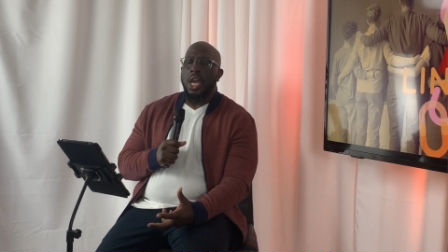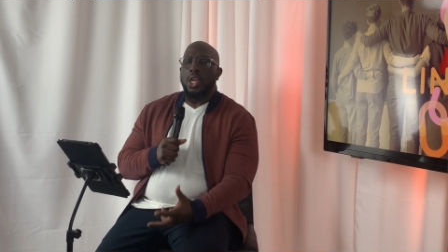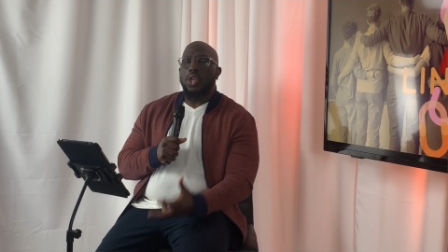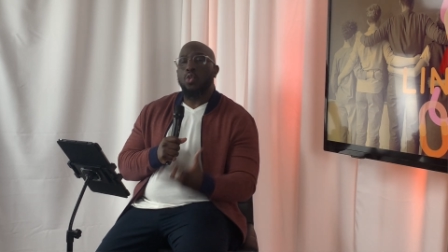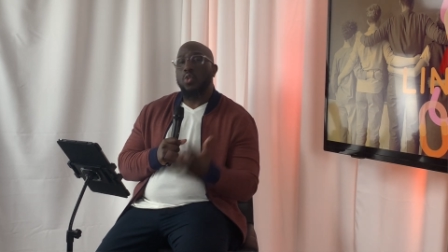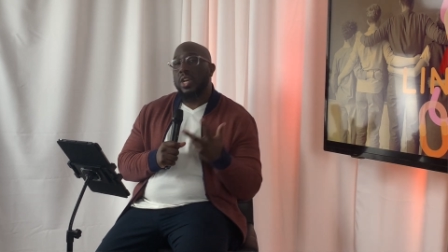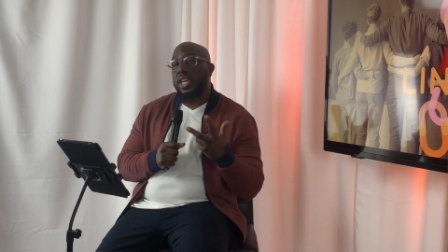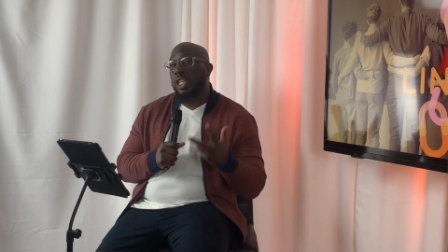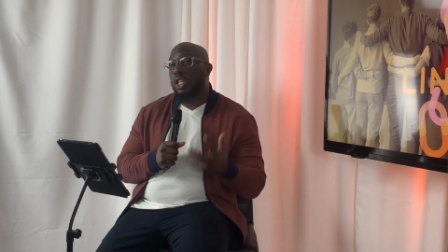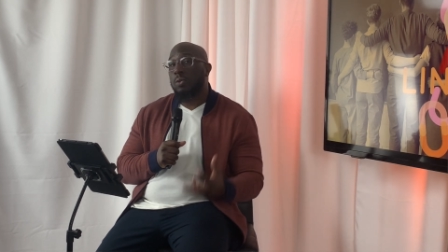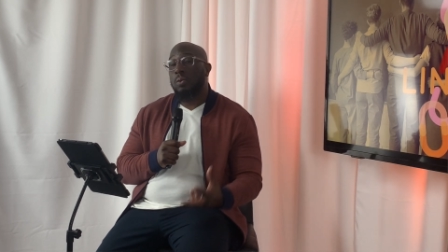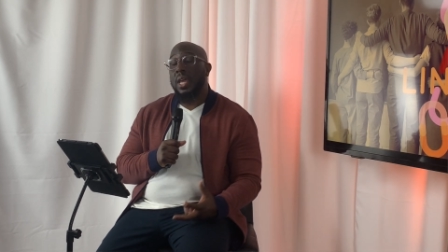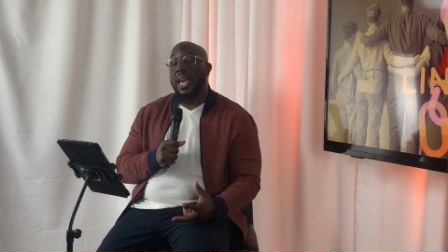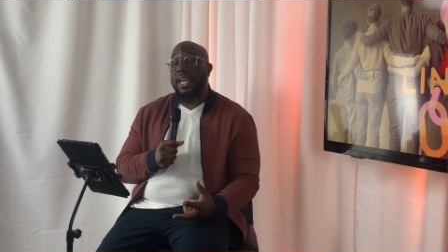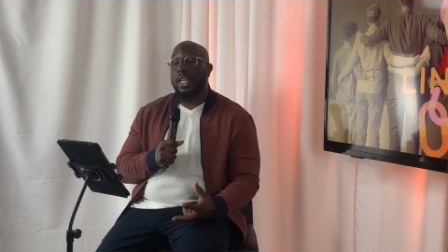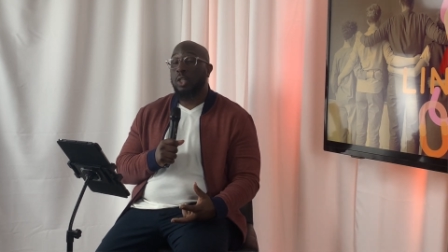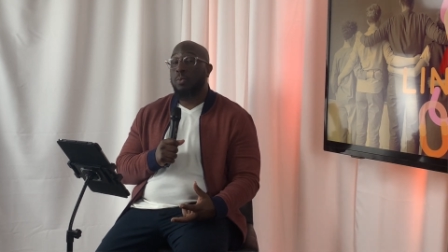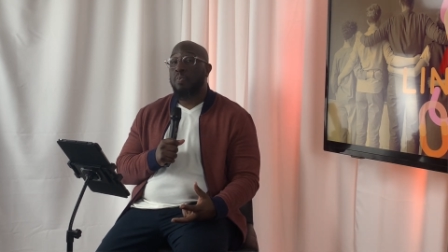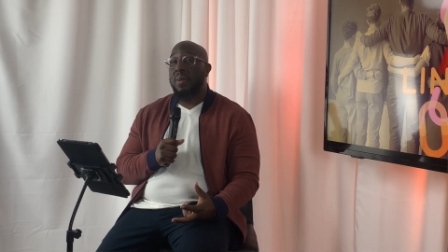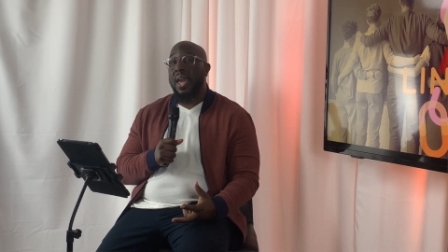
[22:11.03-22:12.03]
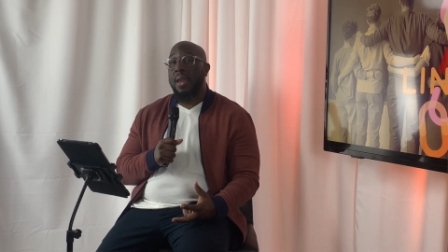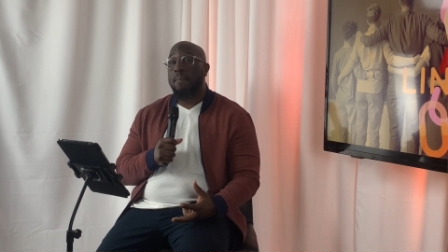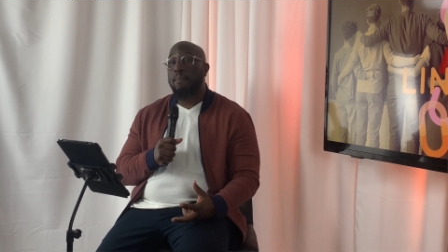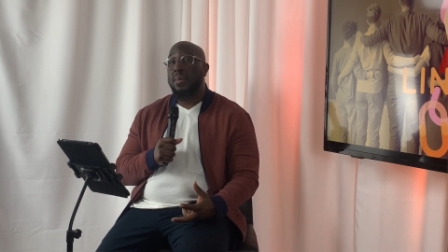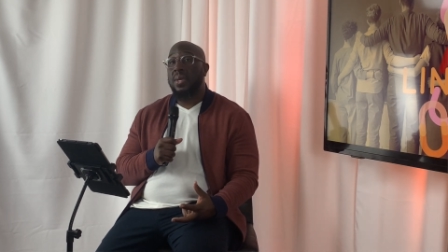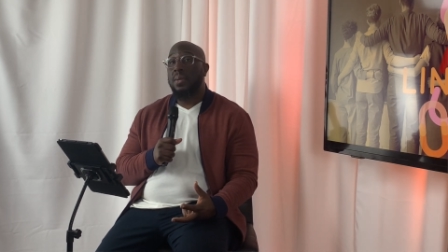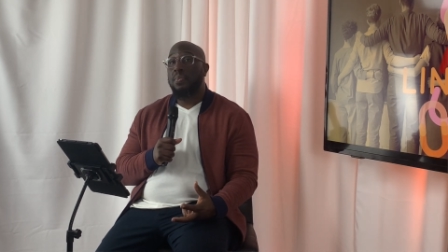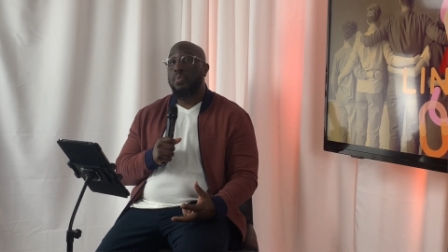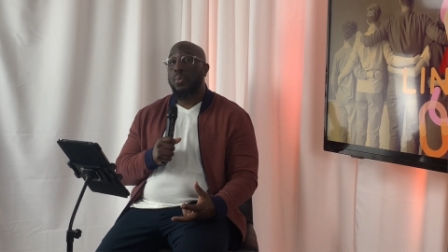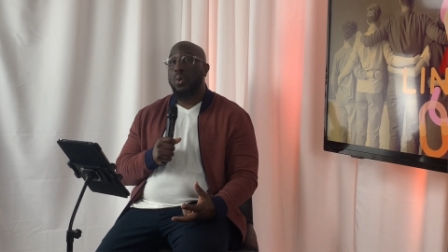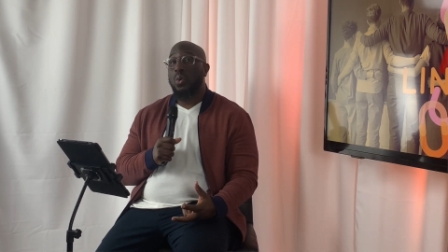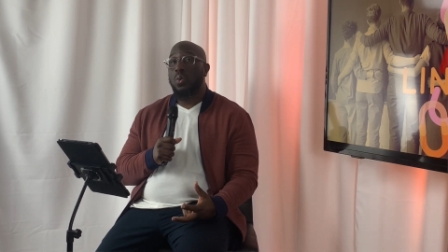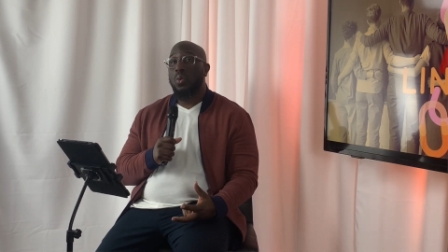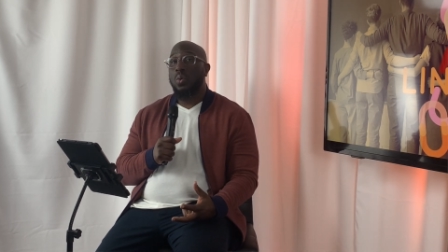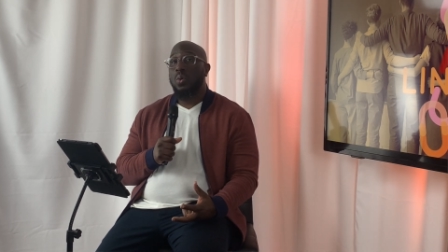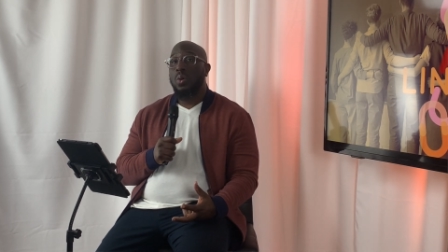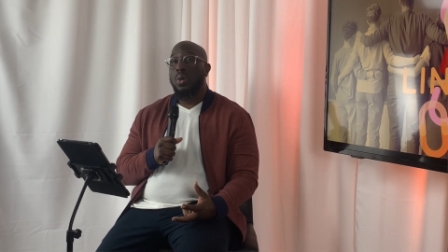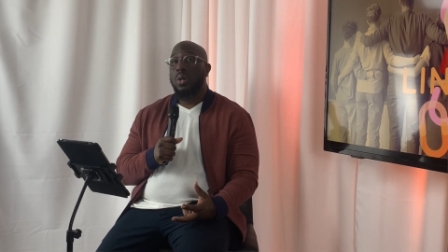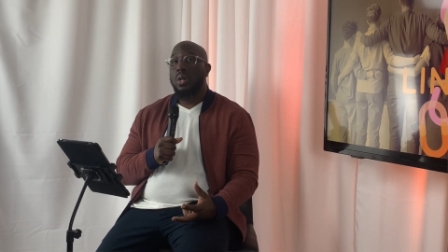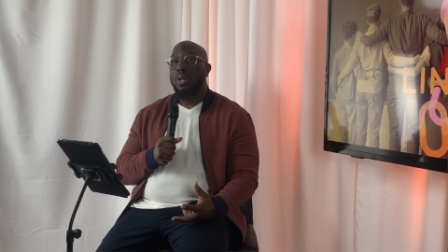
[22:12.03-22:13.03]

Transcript: You can expect people